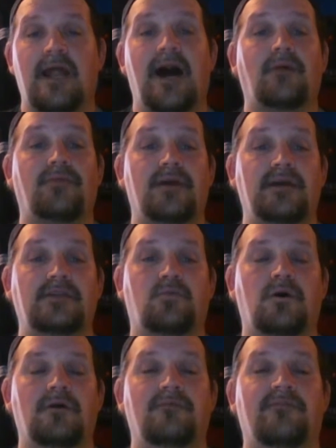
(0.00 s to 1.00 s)
how things
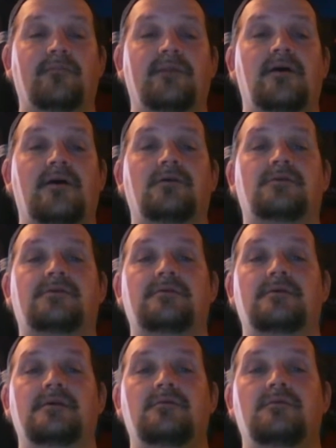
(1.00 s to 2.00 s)
went from there
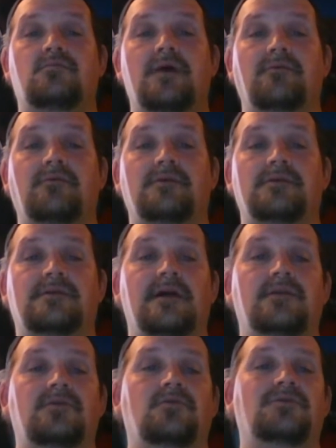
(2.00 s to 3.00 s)
to the regular
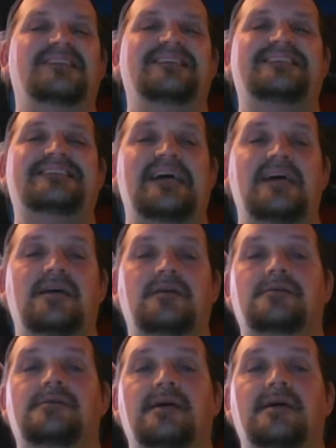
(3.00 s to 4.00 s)
Nintendo, to the
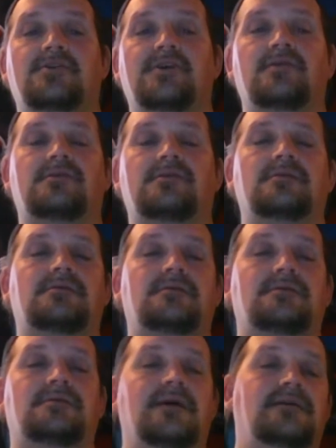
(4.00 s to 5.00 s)
Sega Genesis,
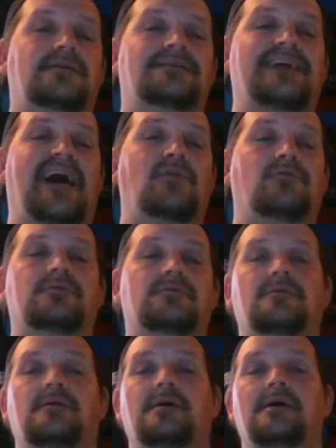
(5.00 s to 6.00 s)
the Sega
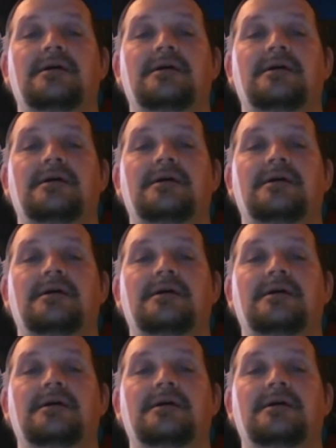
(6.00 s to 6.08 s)
Saturns, the